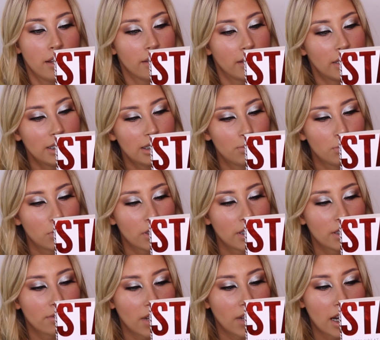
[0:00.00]
This book
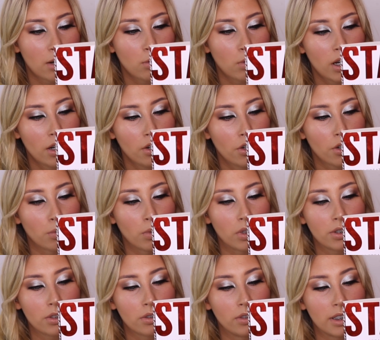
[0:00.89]
is for anyone who
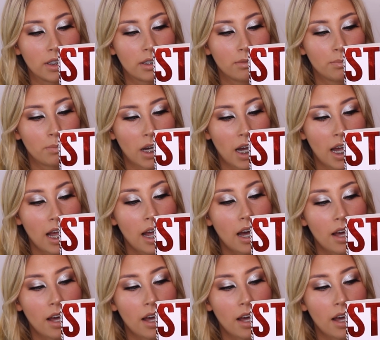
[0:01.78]
wants to inspire